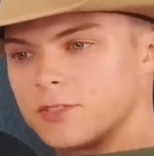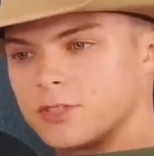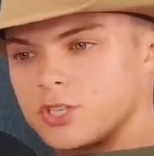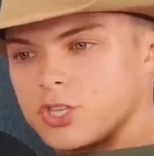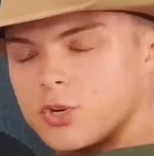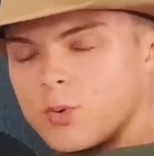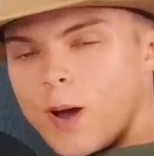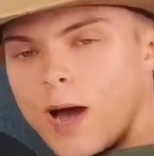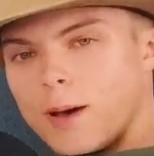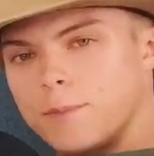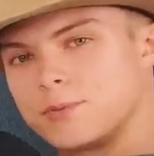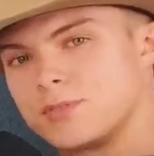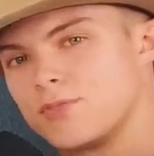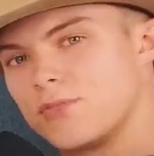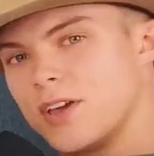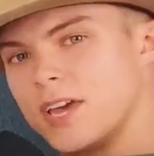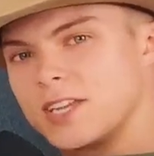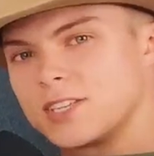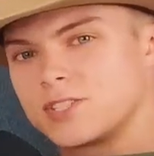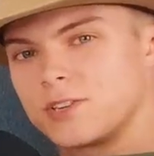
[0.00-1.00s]
Schwab's
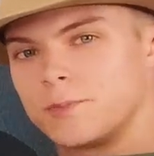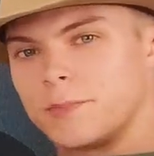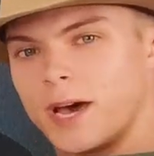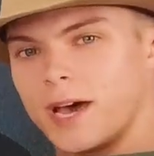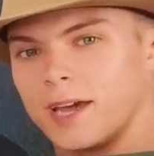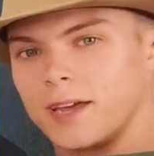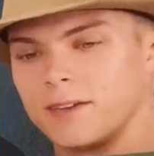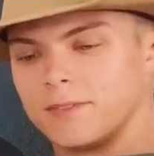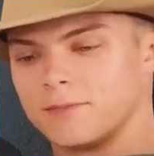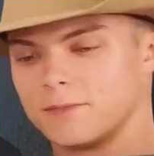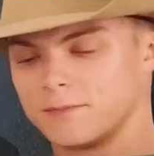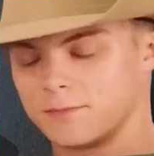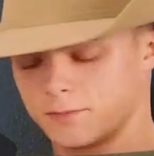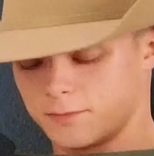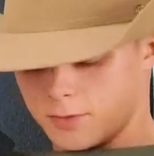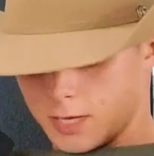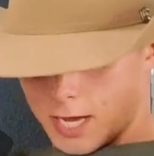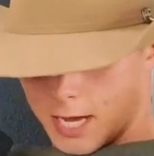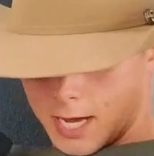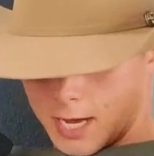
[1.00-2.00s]
face on my
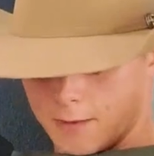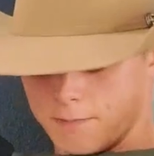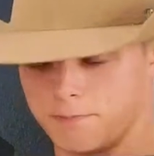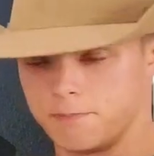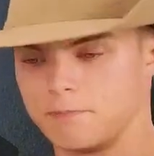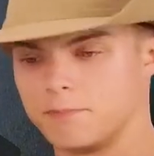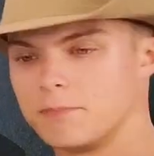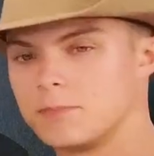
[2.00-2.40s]
uh,